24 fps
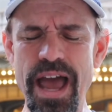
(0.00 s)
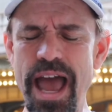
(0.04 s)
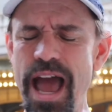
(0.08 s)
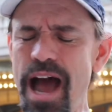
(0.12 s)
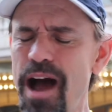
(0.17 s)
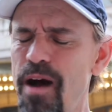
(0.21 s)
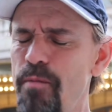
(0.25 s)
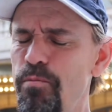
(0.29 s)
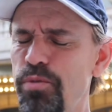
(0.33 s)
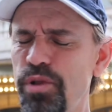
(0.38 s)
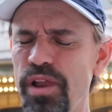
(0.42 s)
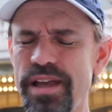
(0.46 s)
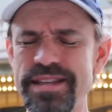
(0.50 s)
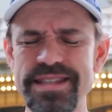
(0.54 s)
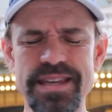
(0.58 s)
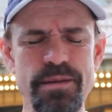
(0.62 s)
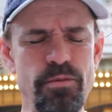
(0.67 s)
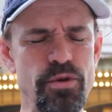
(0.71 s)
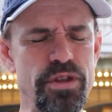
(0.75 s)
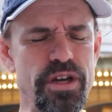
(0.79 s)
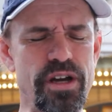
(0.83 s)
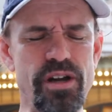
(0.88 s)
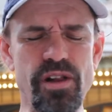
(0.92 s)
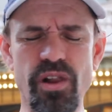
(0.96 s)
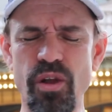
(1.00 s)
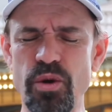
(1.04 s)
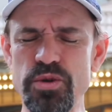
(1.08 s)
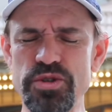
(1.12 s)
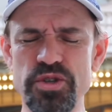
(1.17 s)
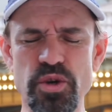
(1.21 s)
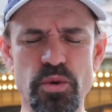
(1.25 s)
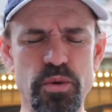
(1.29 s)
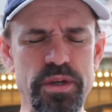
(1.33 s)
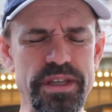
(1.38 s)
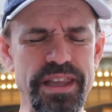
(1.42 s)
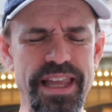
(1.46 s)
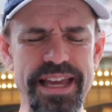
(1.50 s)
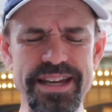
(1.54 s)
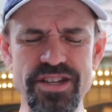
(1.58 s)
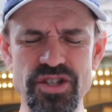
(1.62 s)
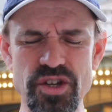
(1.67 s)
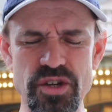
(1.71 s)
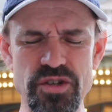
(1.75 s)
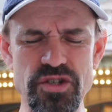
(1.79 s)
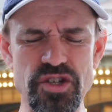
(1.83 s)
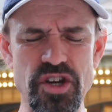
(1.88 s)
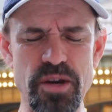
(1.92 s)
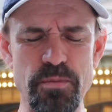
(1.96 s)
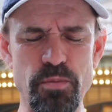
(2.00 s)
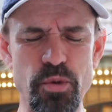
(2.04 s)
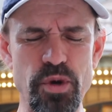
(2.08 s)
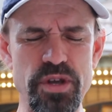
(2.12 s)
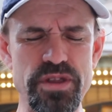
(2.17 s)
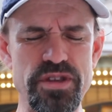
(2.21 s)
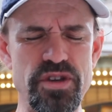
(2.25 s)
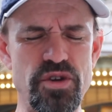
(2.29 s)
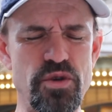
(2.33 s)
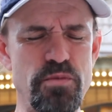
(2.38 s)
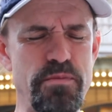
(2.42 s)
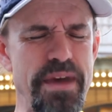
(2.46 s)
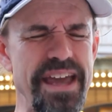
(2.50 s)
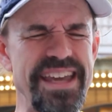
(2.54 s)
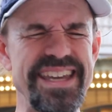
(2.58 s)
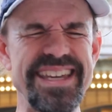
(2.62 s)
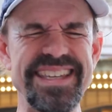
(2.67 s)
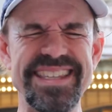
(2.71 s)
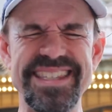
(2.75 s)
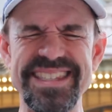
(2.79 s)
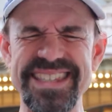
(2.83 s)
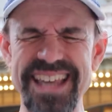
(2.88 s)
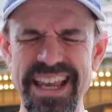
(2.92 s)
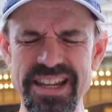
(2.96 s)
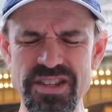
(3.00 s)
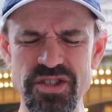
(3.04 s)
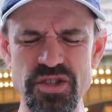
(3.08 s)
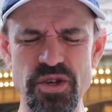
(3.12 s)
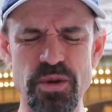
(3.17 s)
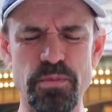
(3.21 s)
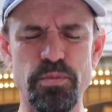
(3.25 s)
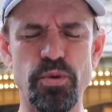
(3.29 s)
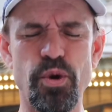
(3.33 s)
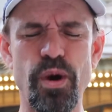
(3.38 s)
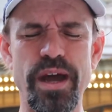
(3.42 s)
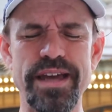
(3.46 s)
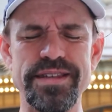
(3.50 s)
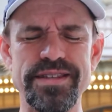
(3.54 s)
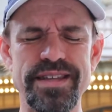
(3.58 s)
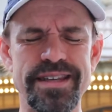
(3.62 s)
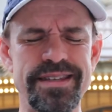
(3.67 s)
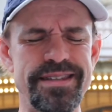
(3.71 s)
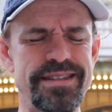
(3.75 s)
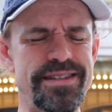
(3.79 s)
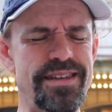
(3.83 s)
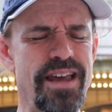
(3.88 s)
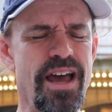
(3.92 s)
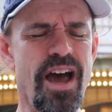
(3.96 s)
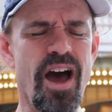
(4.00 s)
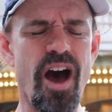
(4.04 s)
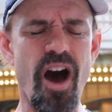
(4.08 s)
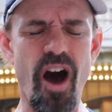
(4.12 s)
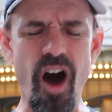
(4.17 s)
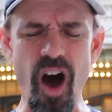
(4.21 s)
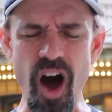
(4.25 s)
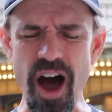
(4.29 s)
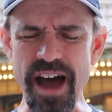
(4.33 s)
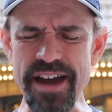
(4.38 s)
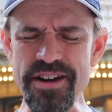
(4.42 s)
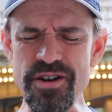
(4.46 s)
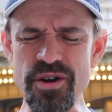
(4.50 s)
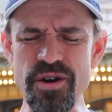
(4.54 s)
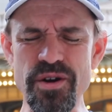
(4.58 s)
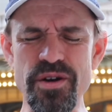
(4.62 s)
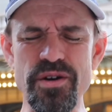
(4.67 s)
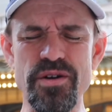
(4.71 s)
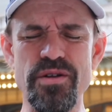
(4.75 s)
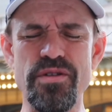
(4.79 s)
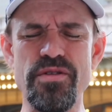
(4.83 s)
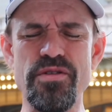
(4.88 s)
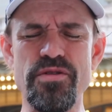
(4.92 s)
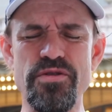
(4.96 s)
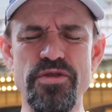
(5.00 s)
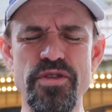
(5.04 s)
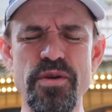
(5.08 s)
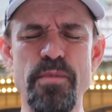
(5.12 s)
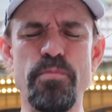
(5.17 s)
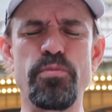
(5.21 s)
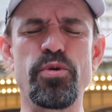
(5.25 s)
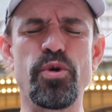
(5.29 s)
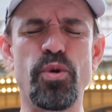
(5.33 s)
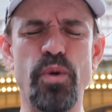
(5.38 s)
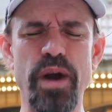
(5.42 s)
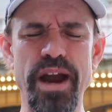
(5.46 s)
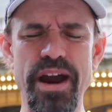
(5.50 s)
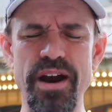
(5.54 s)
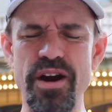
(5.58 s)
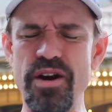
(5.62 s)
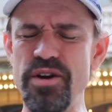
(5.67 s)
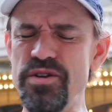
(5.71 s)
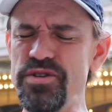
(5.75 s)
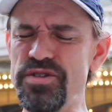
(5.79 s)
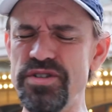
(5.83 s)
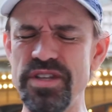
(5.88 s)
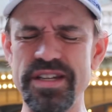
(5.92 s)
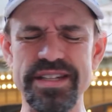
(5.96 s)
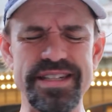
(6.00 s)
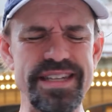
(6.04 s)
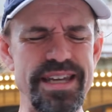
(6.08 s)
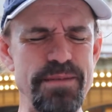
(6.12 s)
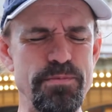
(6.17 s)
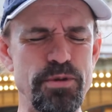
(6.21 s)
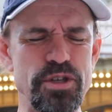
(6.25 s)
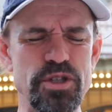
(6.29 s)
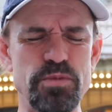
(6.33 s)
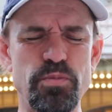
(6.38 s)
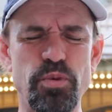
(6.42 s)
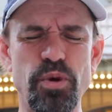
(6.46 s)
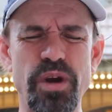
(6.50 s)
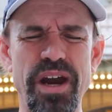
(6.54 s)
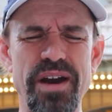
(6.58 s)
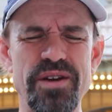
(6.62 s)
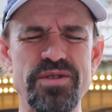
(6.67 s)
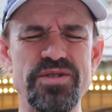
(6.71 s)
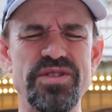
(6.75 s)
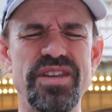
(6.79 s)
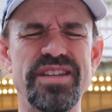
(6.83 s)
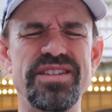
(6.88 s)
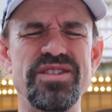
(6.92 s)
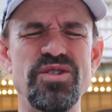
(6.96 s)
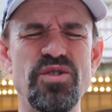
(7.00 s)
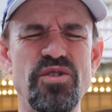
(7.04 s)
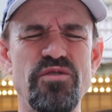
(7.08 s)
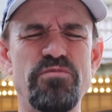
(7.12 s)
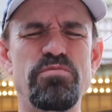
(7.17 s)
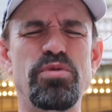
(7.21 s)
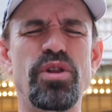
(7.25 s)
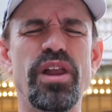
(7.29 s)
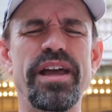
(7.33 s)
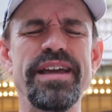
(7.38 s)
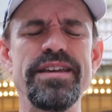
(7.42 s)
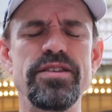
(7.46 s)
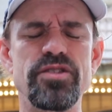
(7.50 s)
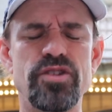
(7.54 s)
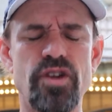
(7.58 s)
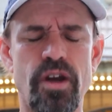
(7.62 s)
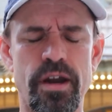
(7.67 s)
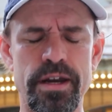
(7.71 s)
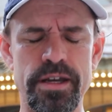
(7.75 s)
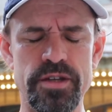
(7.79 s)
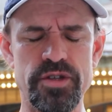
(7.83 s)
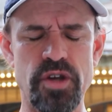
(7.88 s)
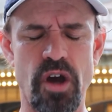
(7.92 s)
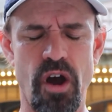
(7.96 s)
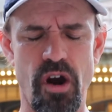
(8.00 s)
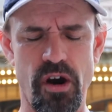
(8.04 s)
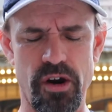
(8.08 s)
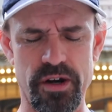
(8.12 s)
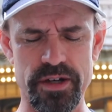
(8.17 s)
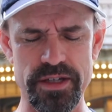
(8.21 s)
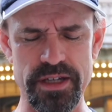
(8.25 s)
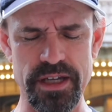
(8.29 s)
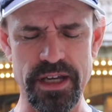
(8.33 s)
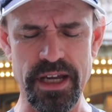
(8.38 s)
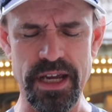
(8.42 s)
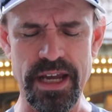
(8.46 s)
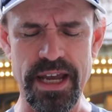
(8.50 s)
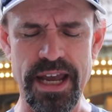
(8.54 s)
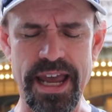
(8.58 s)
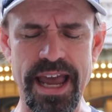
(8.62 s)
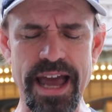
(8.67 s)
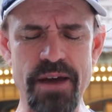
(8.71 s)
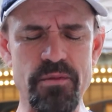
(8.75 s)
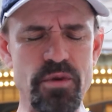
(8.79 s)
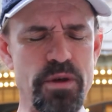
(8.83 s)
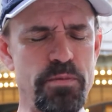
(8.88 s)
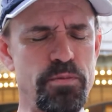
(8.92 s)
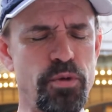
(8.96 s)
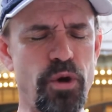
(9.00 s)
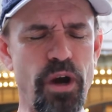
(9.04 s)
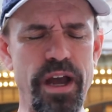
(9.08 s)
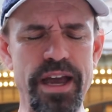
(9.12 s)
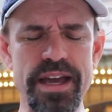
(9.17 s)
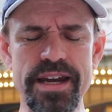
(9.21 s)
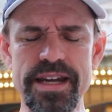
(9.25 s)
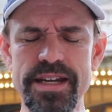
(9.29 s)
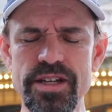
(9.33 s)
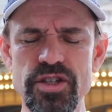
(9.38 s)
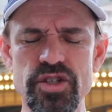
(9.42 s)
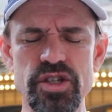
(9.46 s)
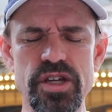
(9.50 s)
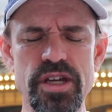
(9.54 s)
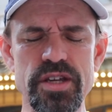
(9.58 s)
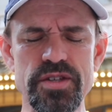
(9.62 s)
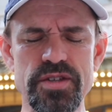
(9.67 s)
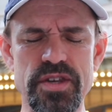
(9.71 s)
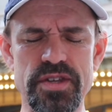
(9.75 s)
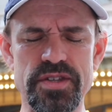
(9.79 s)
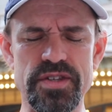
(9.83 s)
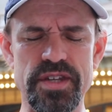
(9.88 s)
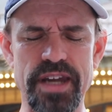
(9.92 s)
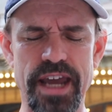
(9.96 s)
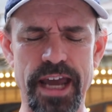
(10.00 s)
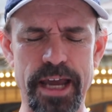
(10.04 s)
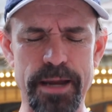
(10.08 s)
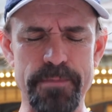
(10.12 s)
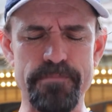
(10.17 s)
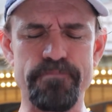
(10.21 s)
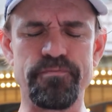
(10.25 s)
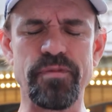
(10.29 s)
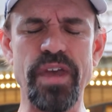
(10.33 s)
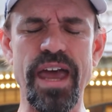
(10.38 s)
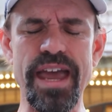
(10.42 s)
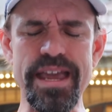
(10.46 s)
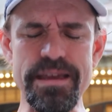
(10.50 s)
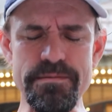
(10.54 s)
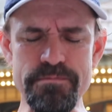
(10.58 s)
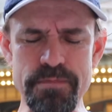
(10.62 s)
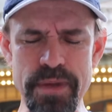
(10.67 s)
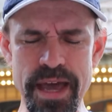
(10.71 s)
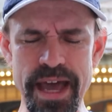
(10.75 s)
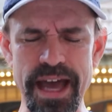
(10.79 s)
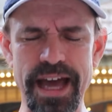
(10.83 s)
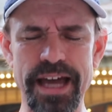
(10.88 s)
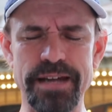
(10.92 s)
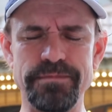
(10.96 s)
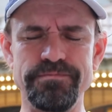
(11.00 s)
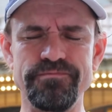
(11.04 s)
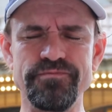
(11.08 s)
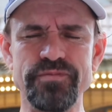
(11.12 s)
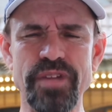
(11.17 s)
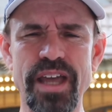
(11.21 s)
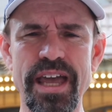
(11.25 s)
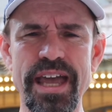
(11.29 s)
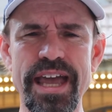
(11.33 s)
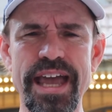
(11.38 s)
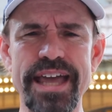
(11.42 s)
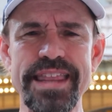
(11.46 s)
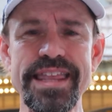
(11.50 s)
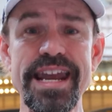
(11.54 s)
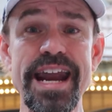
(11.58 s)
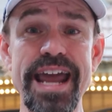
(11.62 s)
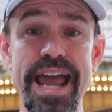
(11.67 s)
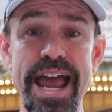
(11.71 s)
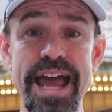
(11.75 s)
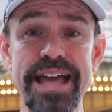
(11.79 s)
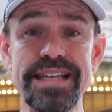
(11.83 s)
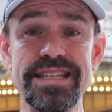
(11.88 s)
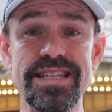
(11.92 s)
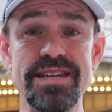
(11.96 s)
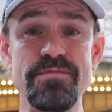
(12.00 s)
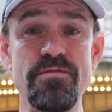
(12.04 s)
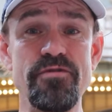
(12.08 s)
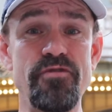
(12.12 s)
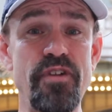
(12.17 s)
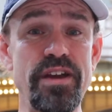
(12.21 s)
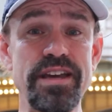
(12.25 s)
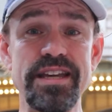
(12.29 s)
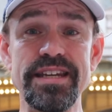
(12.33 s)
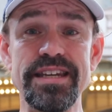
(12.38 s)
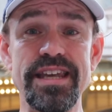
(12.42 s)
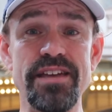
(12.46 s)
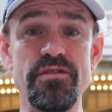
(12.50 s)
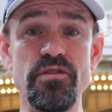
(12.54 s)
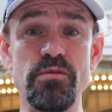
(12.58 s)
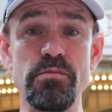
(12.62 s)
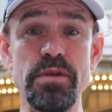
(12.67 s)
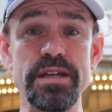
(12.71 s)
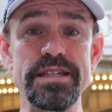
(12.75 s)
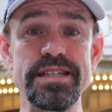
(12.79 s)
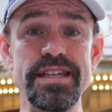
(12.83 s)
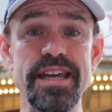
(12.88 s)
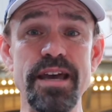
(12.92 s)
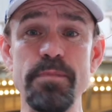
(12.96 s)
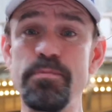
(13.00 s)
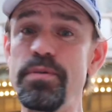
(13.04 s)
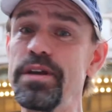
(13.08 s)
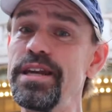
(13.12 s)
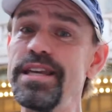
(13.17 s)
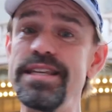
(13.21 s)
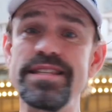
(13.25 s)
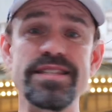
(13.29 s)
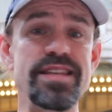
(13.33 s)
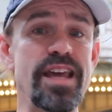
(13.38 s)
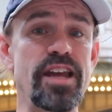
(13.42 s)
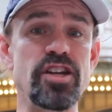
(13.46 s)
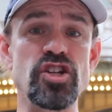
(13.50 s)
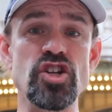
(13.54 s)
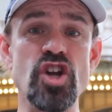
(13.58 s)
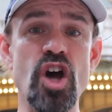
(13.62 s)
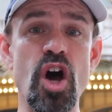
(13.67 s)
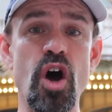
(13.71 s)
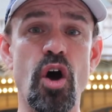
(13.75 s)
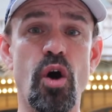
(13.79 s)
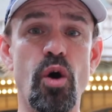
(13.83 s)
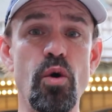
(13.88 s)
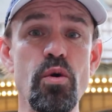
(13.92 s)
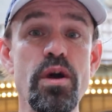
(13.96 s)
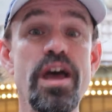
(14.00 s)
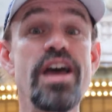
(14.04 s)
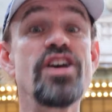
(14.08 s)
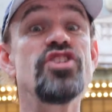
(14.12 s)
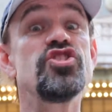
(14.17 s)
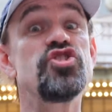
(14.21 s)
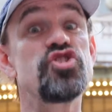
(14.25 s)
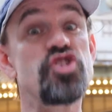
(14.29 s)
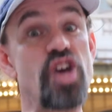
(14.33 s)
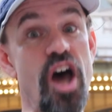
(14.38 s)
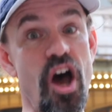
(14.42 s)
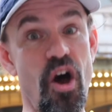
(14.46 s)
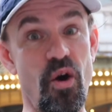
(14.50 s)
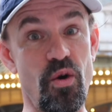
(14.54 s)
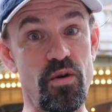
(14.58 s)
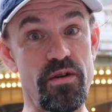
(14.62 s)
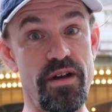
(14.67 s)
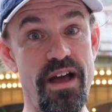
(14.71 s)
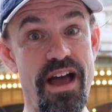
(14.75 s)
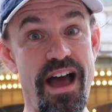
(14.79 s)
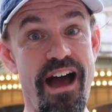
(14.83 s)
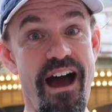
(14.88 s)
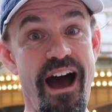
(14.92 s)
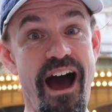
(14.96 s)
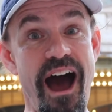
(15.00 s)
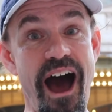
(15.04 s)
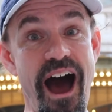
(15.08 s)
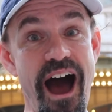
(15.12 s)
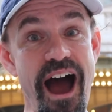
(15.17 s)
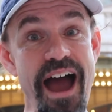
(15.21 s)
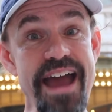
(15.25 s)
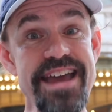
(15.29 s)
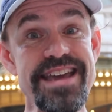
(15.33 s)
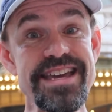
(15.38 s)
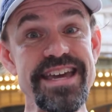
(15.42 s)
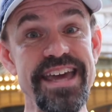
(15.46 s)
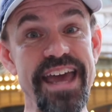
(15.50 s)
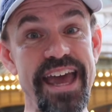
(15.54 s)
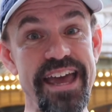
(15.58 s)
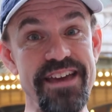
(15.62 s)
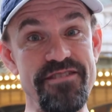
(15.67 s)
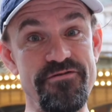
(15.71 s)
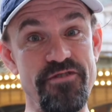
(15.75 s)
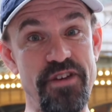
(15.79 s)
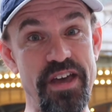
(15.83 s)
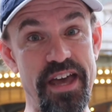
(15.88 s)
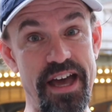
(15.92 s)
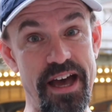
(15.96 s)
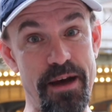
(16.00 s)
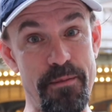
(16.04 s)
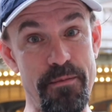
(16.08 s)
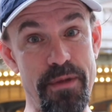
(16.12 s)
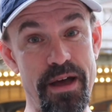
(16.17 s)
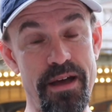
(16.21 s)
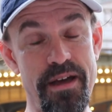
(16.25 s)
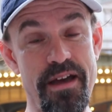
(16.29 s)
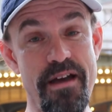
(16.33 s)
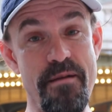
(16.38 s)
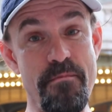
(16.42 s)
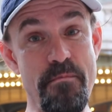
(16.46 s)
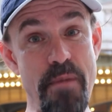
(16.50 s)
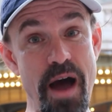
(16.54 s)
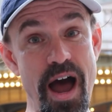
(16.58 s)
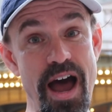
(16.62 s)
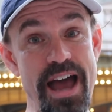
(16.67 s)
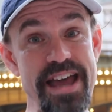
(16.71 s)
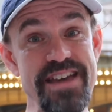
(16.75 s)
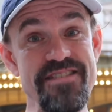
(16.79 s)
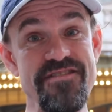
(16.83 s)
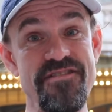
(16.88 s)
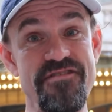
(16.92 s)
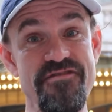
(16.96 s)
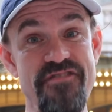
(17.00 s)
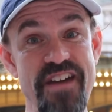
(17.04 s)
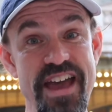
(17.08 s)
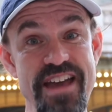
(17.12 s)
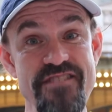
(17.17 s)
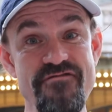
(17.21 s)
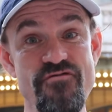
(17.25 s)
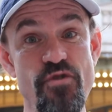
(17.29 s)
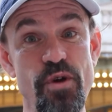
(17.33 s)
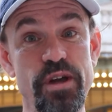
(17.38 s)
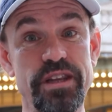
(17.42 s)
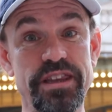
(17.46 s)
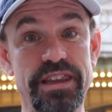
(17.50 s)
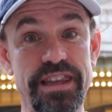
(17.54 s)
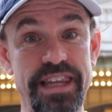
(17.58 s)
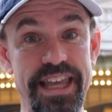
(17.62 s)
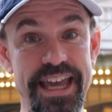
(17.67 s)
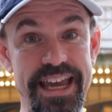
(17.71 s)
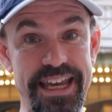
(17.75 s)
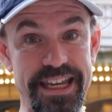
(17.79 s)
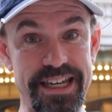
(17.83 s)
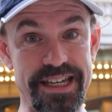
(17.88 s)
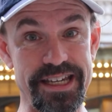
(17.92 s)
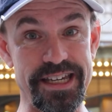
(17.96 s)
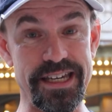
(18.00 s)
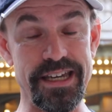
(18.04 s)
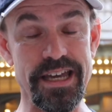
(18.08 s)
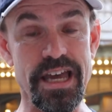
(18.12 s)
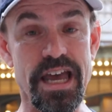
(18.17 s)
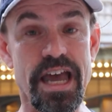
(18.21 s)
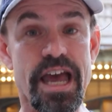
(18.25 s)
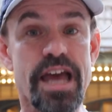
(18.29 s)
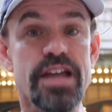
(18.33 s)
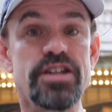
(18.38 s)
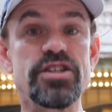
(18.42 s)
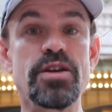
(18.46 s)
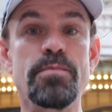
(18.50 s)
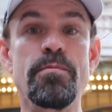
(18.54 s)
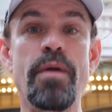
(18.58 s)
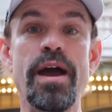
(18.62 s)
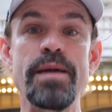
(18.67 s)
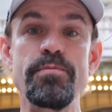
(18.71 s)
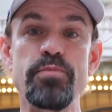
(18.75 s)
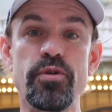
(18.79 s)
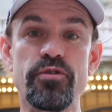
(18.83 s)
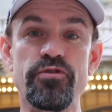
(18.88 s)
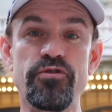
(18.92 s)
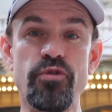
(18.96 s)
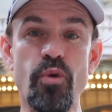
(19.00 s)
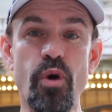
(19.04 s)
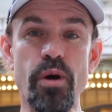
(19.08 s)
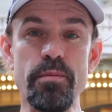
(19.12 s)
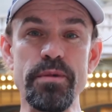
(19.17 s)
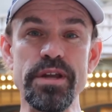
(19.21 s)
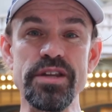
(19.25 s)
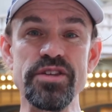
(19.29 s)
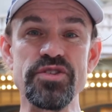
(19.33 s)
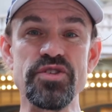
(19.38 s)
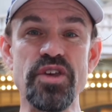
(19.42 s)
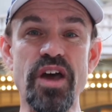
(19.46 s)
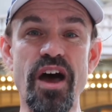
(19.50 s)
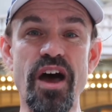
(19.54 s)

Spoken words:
with a closer relationship with you? May he sense your presence. Honor the prayers, the deepest prayers that you have placed on his heart." And we pray it in Jesus' name. Amen. And then I asked him if I could give him a tip, and he said no. So I gave him my favorite link to my performance